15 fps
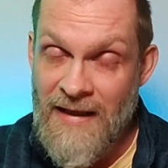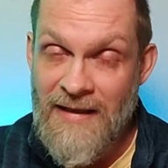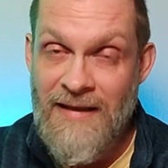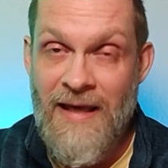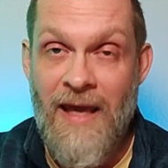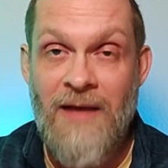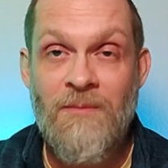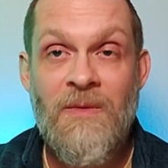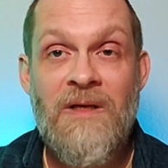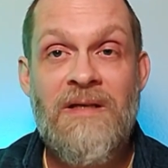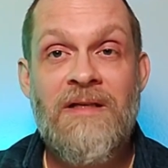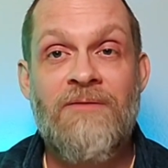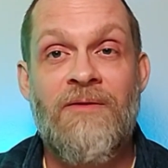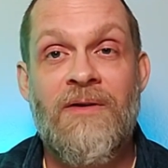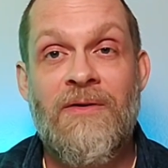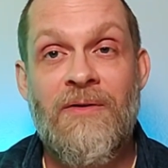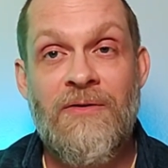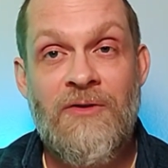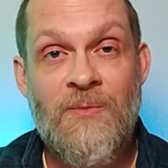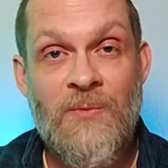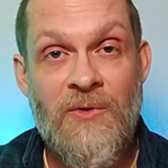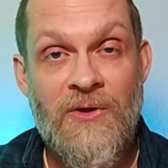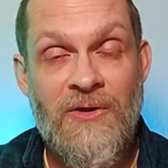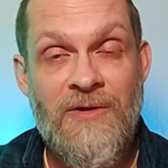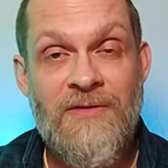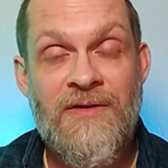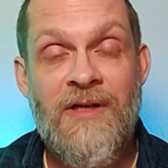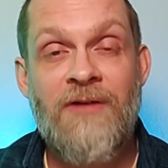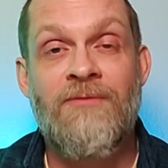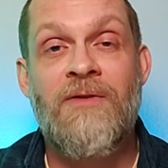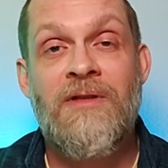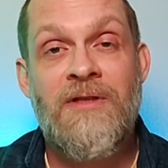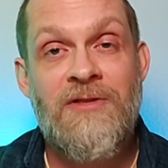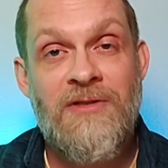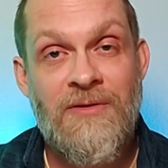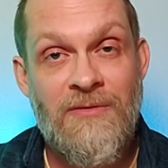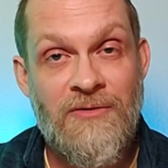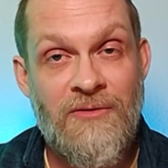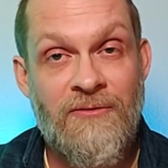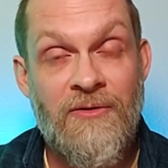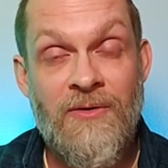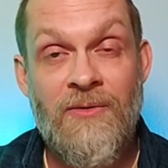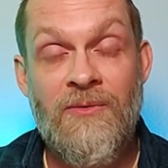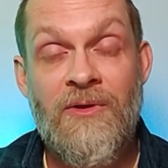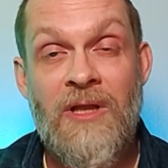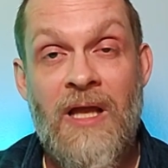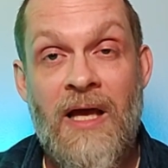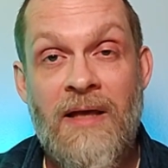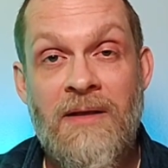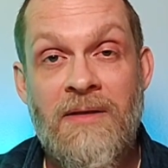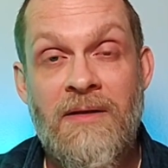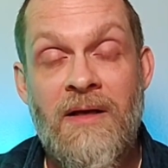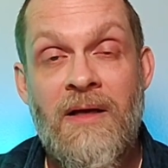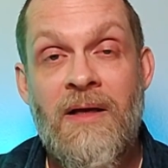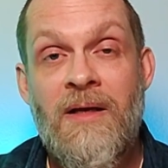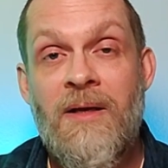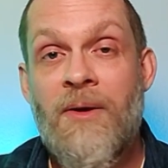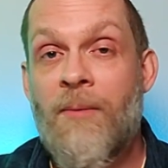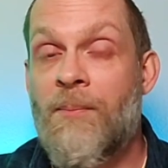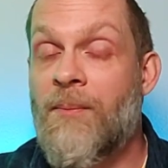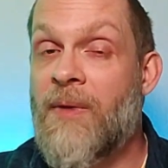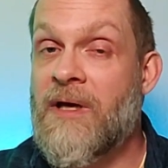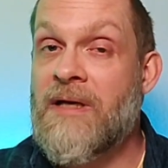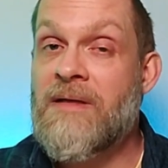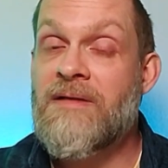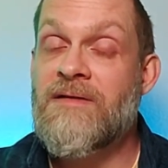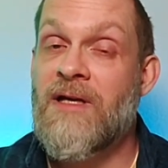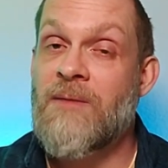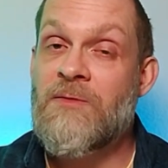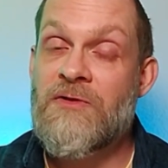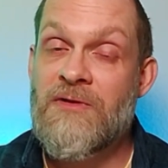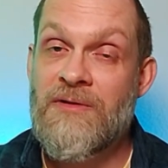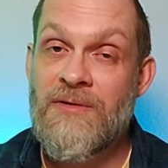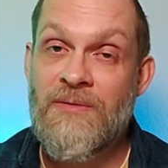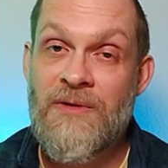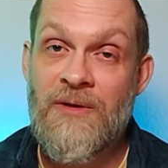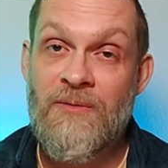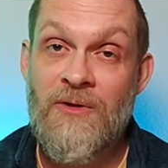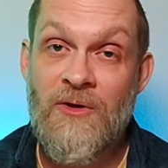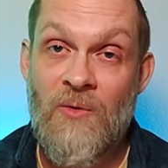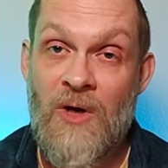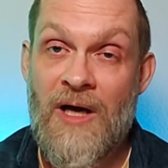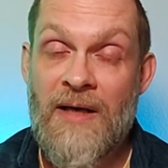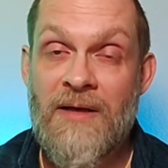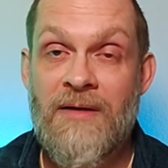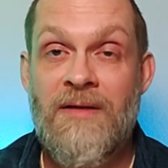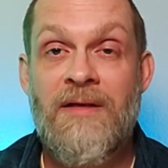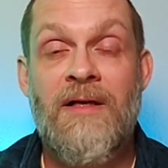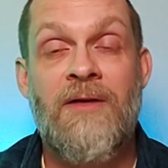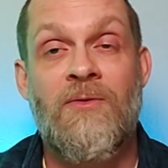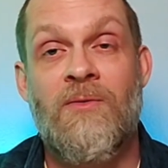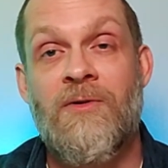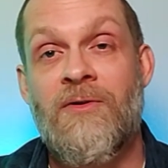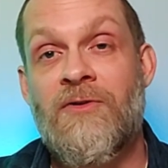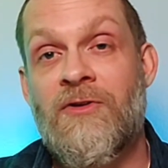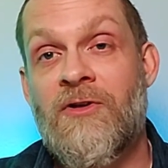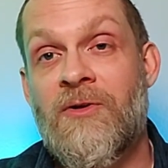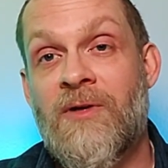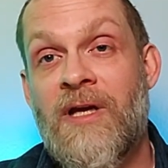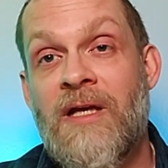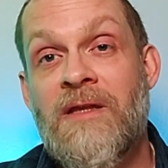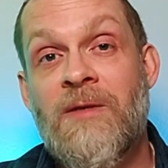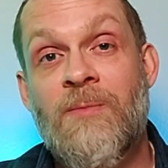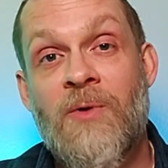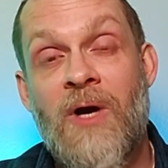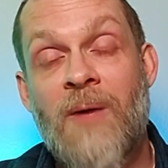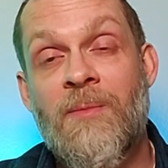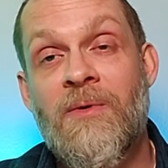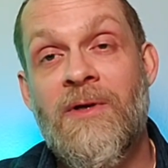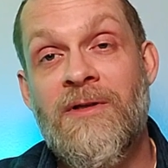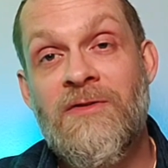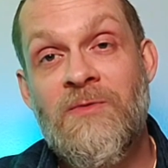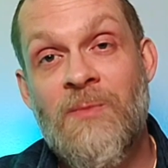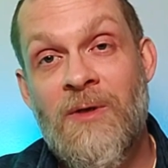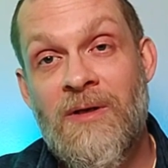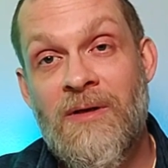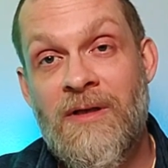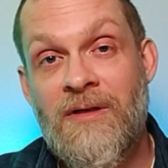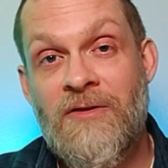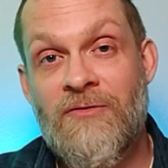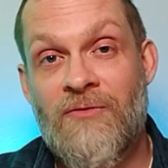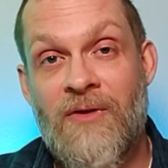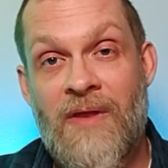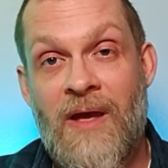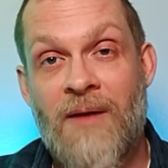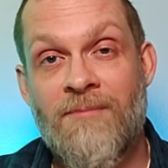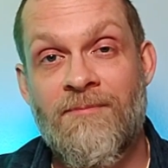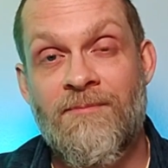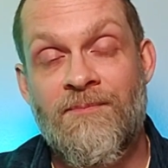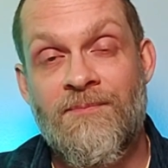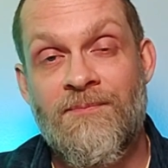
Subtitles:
It can be difficult to put yourself in the shoes of your own client, but it is absolutely required in order to create the proper experience for them.